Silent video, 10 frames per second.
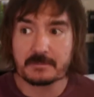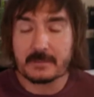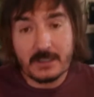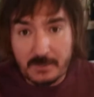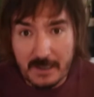
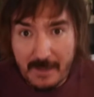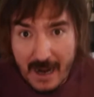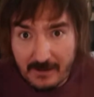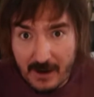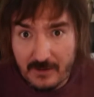little bit of
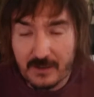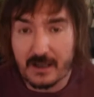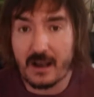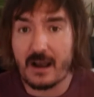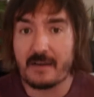background.
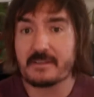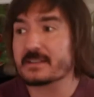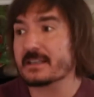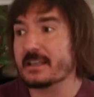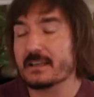
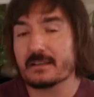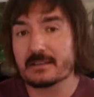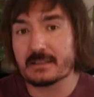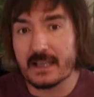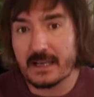Obviously
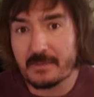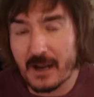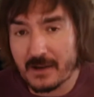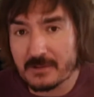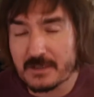Delaney and
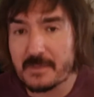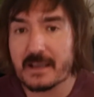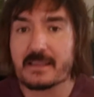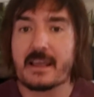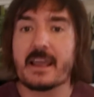Bonnie was a
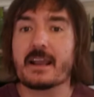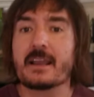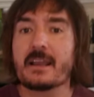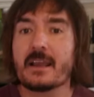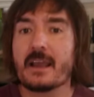big
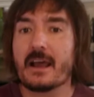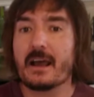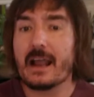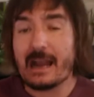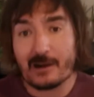thing.
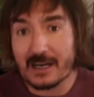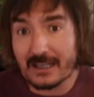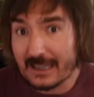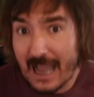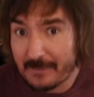Eric
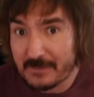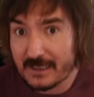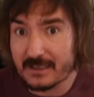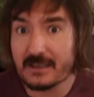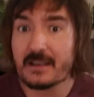
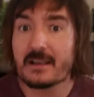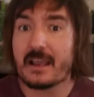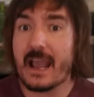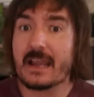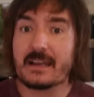Clapton
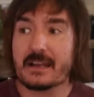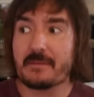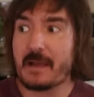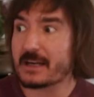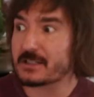ended
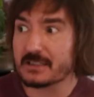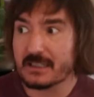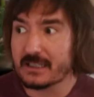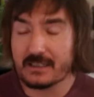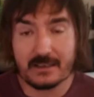up
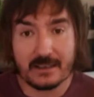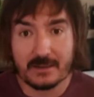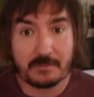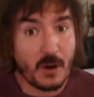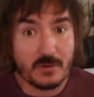actually
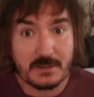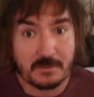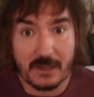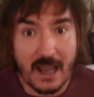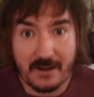post
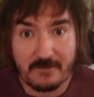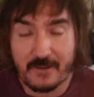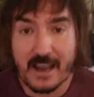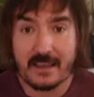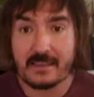Blind
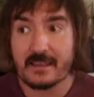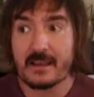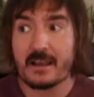Faith,